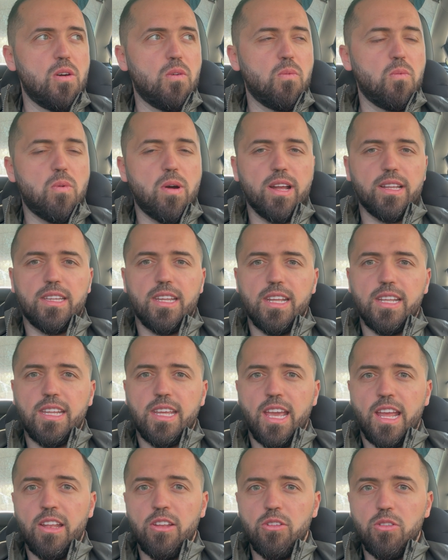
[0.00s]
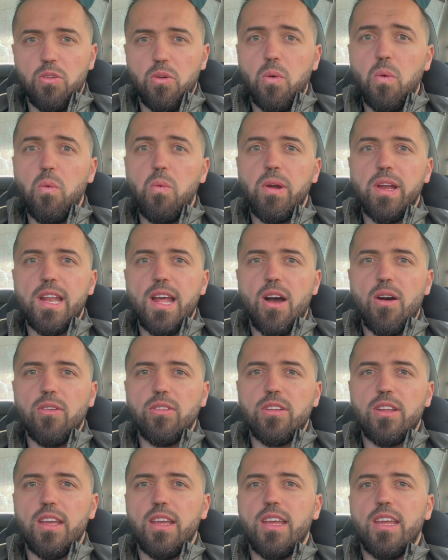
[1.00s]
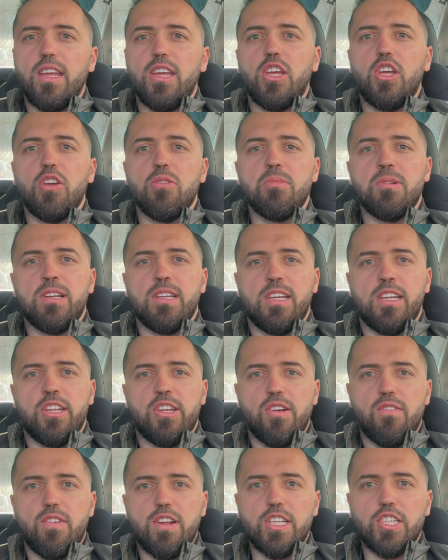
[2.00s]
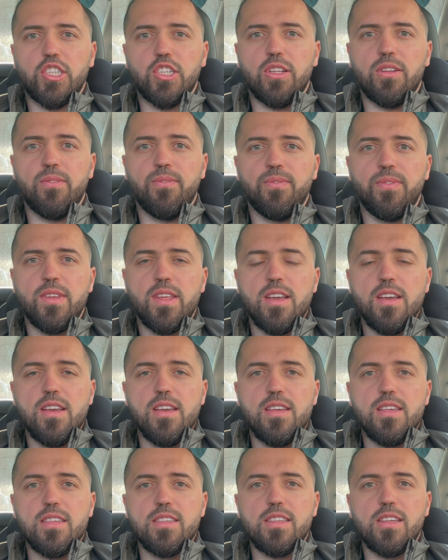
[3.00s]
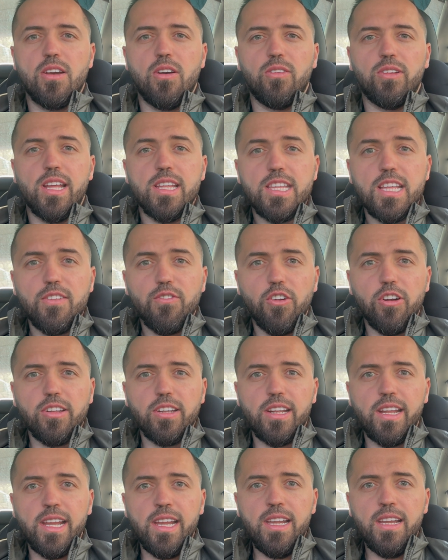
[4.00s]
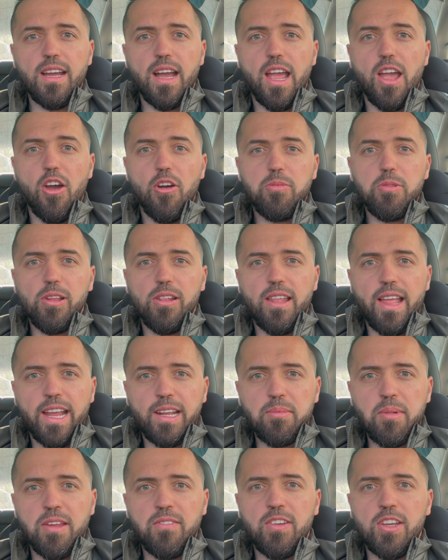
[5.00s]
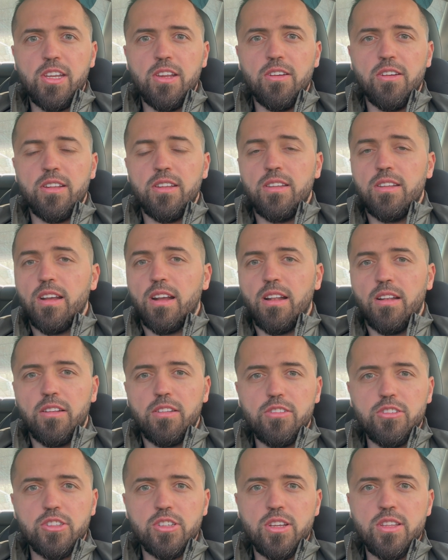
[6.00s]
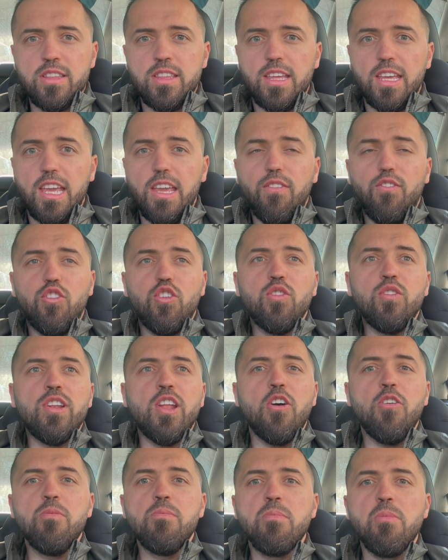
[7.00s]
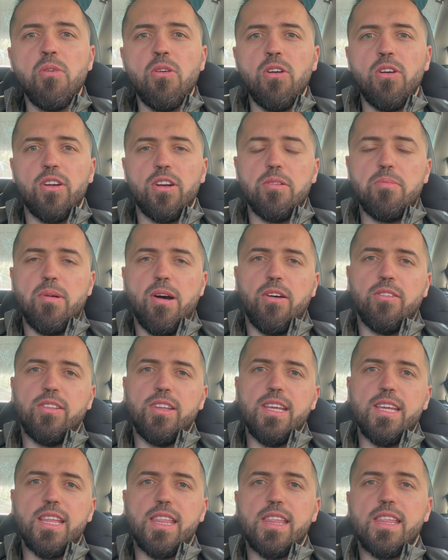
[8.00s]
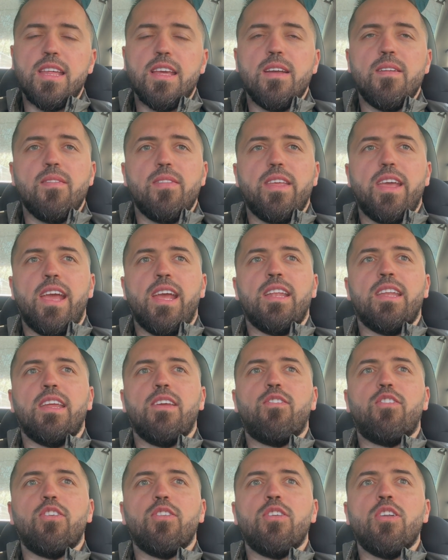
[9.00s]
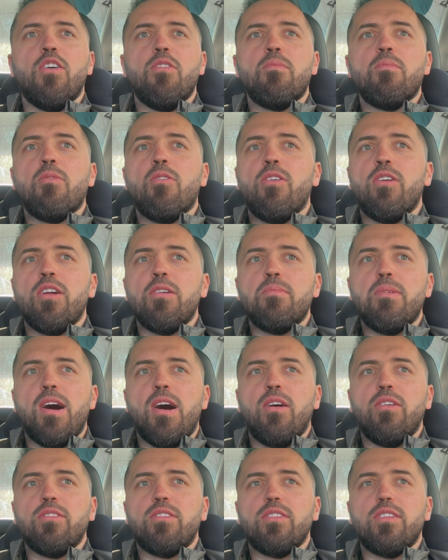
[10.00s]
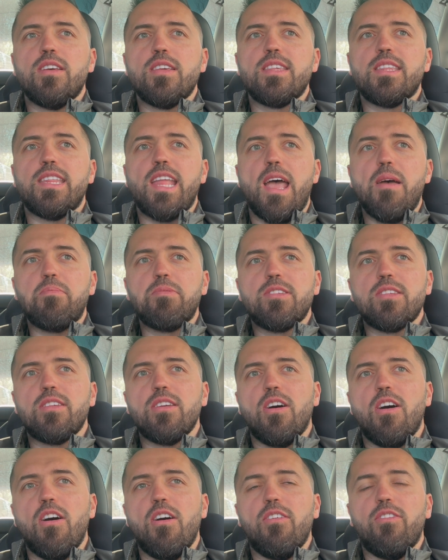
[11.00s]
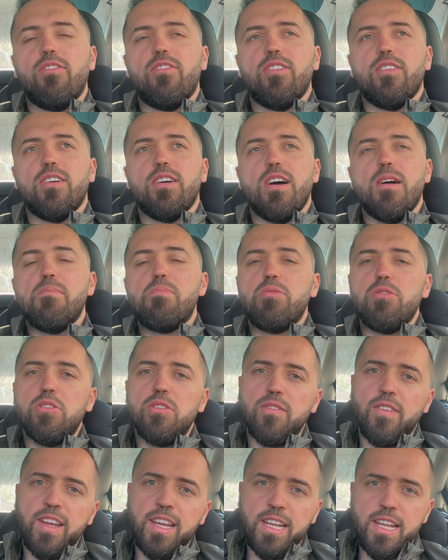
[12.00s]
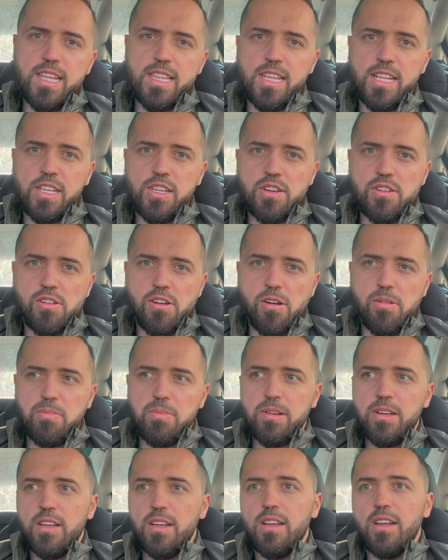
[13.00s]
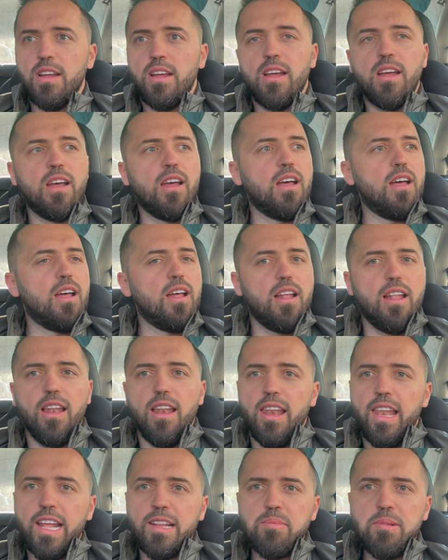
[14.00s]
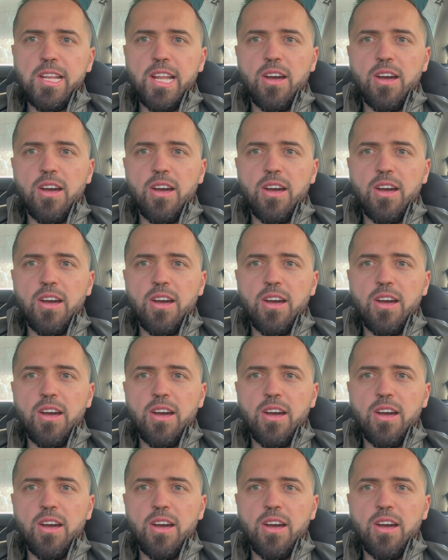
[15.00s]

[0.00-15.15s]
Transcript: what it can do without a human intervention. So that's it for today. I hope you liked my video and the conclusions. If you know more about this, and if you know more about the steps of uh, approving this in Europe, let me